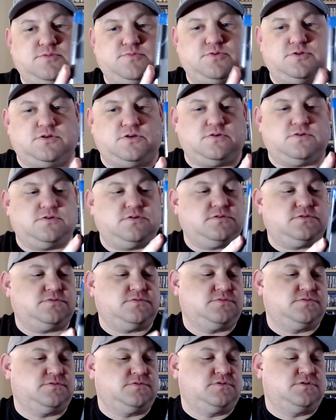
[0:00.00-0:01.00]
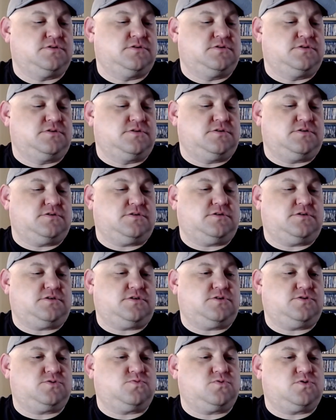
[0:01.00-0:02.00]
Put all the
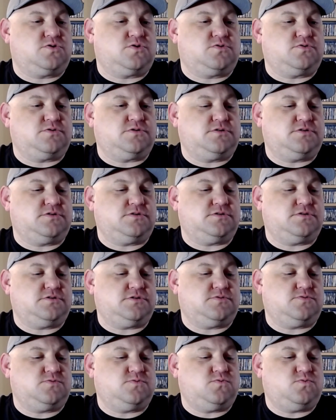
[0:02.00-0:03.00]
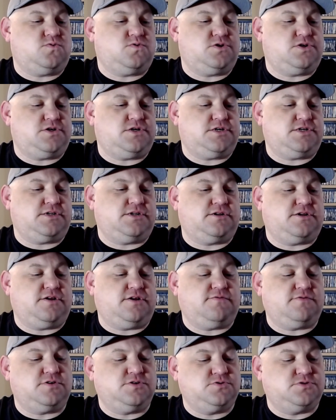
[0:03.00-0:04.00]
Underworld 1 and
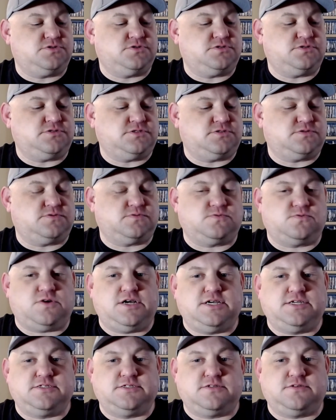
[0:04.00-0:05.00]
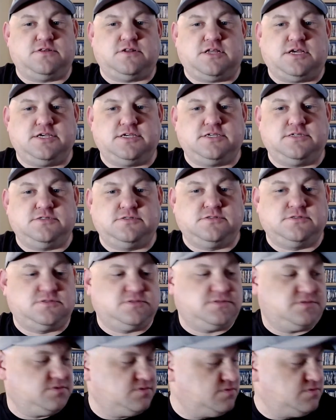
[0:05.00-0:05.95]
Evolution and Rise of the Lycans.